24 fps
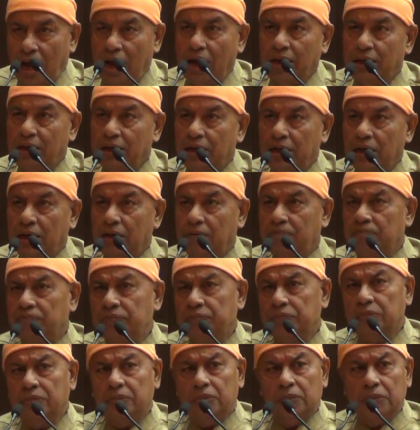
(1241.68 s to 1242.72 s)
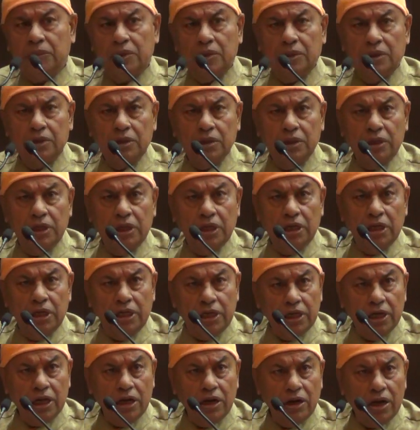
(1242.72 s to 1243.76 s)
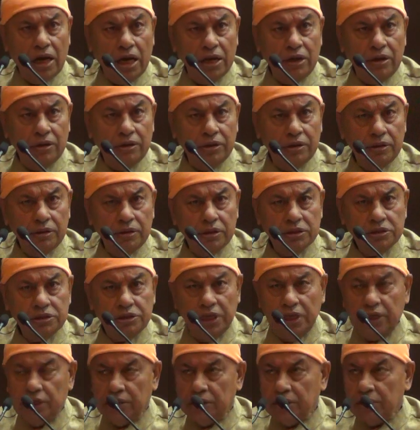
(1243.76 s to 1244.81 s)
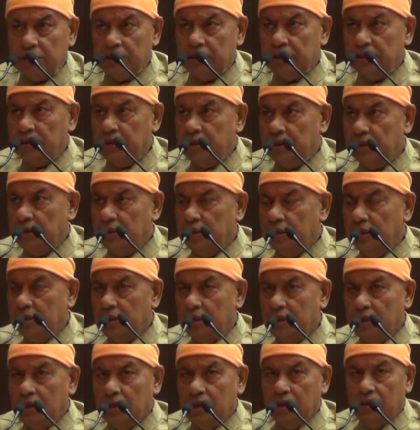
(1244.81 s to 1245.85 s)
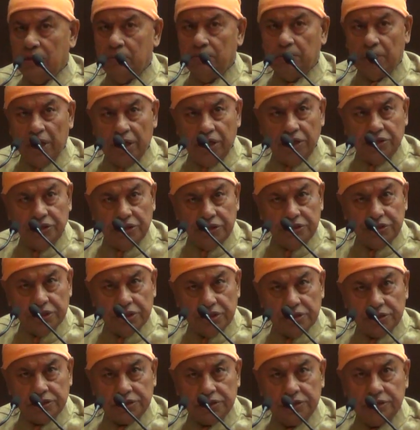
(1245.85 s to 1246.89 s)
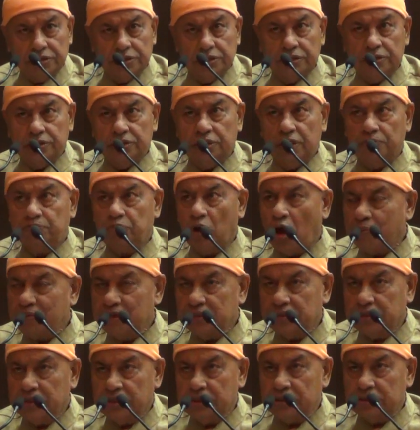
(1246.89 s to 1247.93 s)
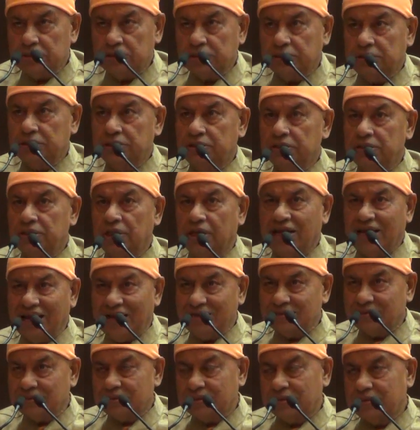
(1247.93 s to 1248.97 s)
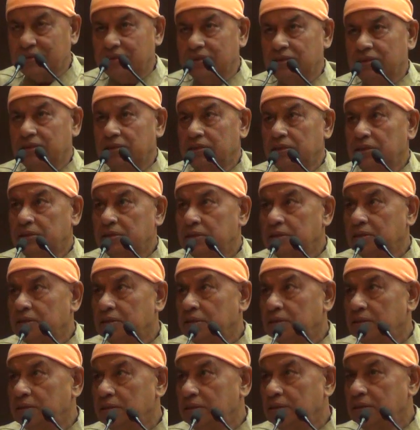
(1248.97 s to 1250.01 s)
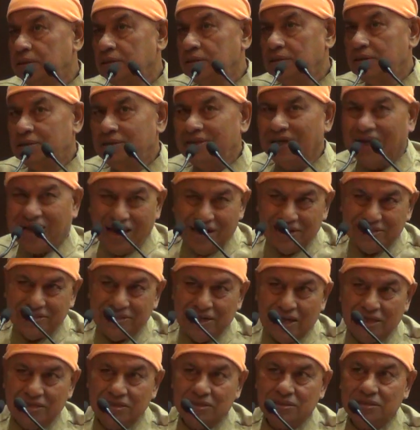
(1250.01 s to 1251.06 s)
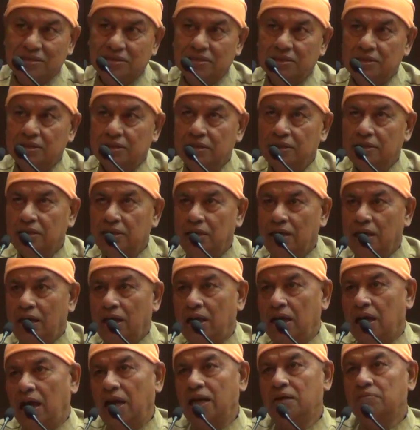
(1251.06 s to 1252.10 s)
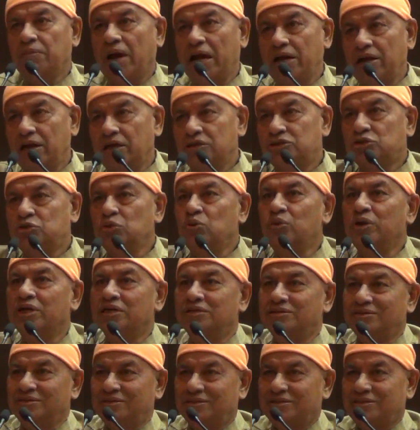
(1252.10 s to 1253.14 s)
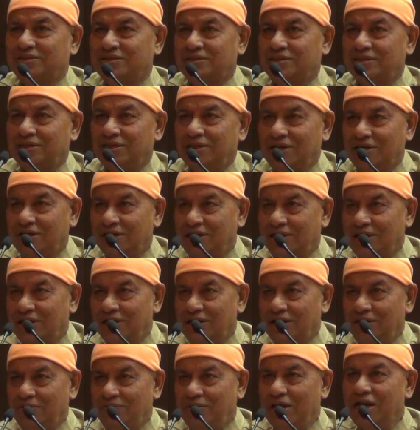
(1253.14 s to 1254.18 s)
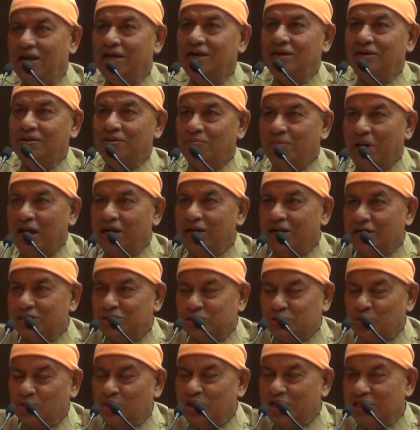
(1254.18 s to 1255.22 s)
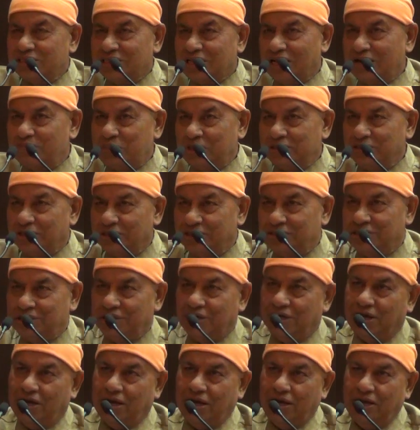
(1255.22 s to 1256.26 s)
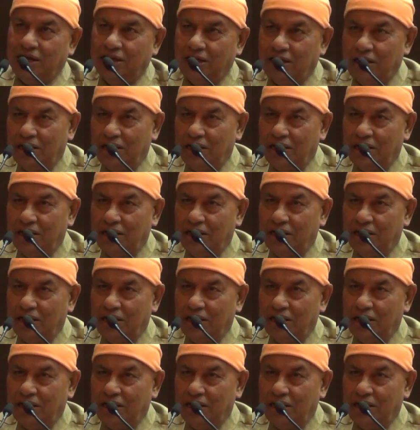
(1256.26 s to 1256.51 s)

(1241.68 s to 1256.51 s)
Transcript: And uh, here I see many teachers, the professors, the guests, the guardians, and my dear students. My dear students are present here.